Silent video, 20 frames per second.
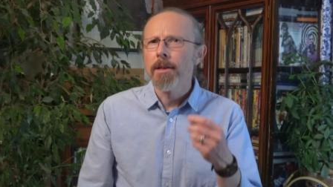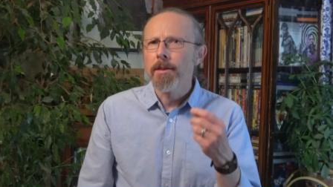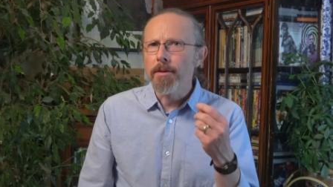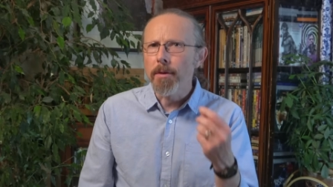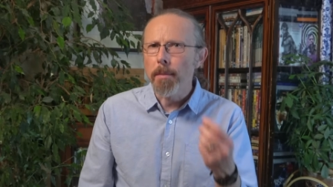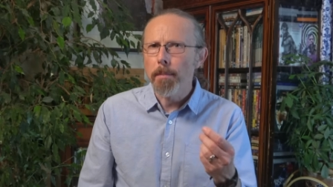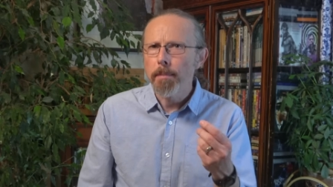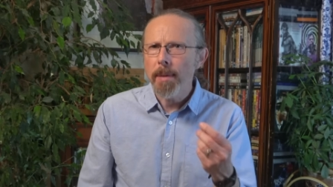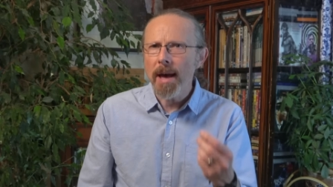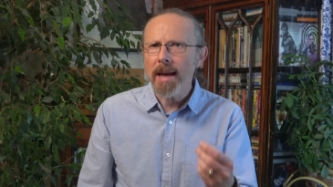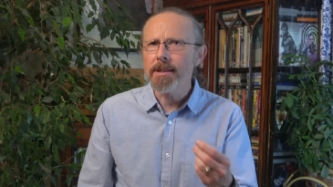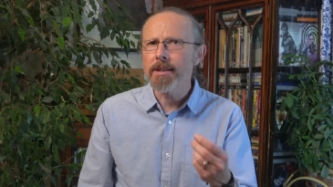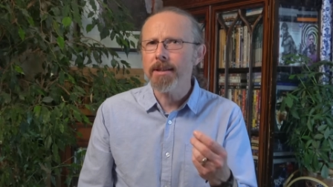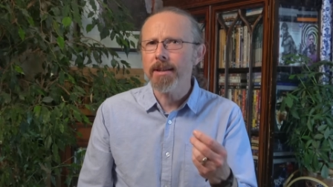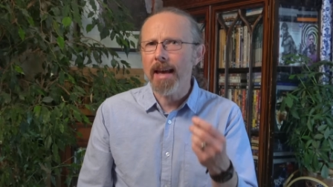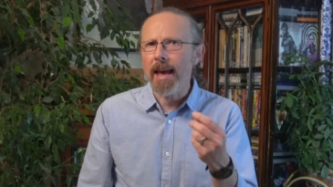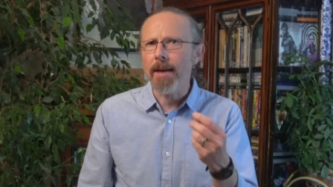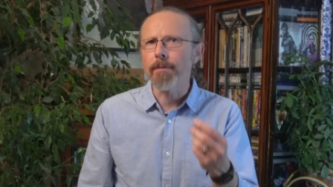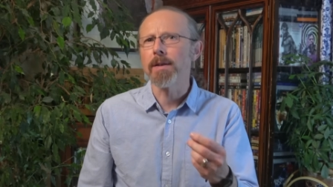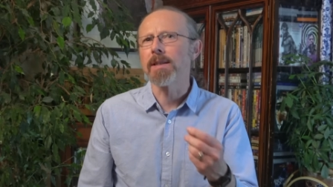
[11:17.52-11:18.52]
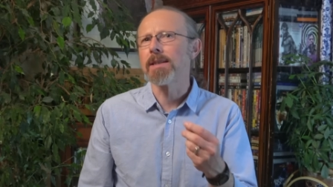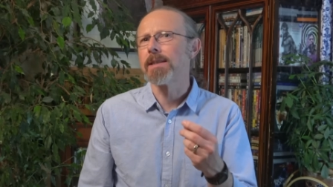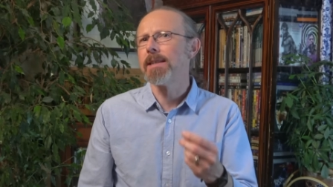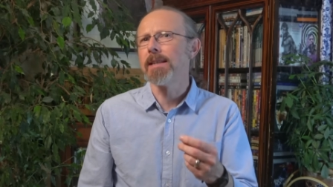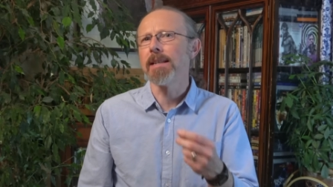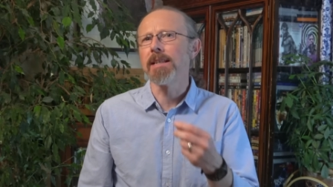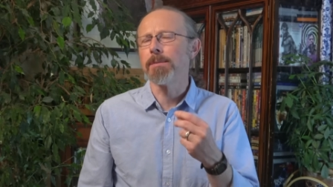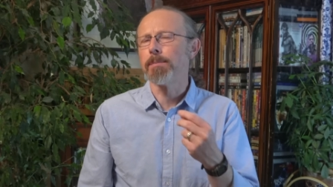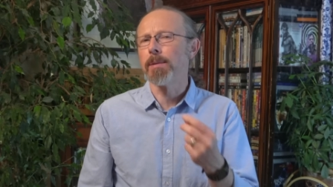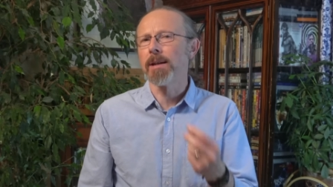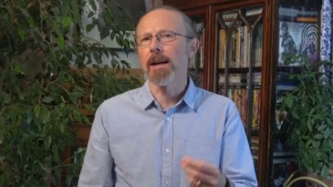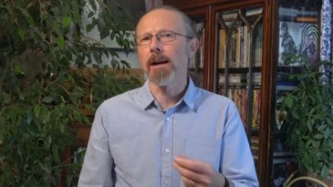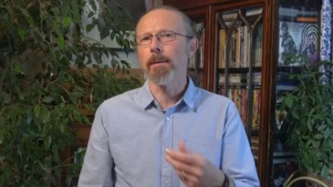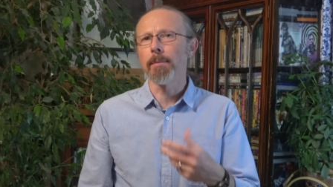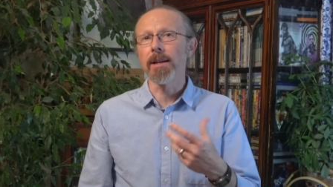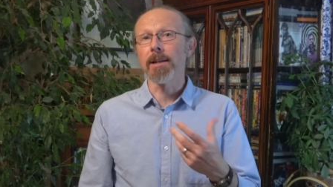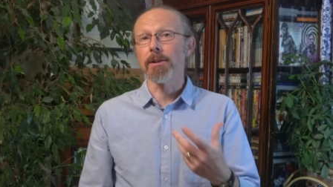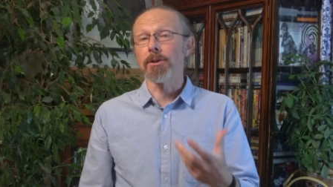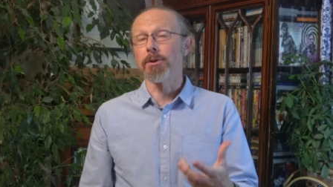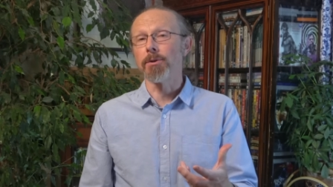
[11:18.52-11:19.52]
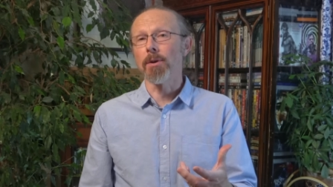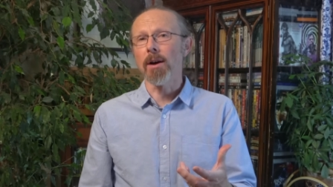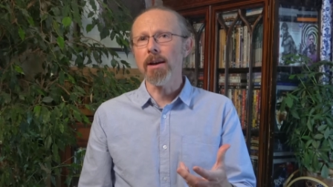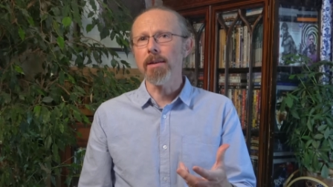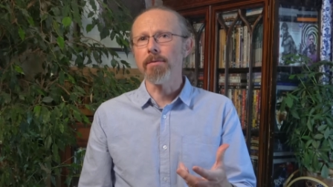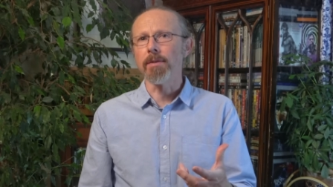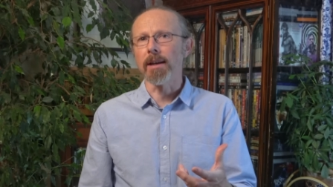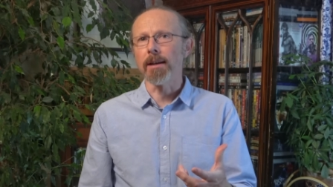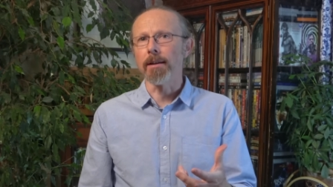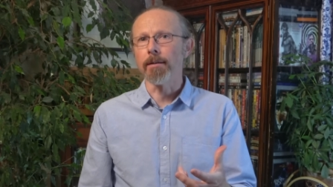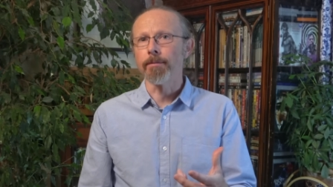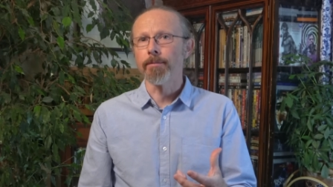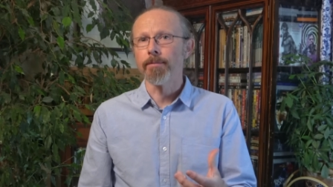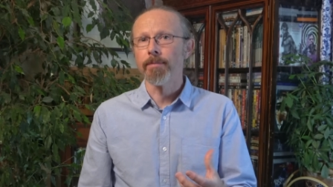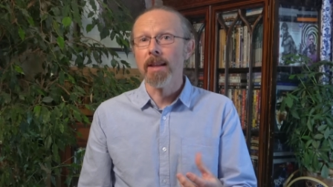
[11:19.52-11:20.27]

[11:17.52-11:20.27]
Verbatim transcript: The better FSD is becoming at driving,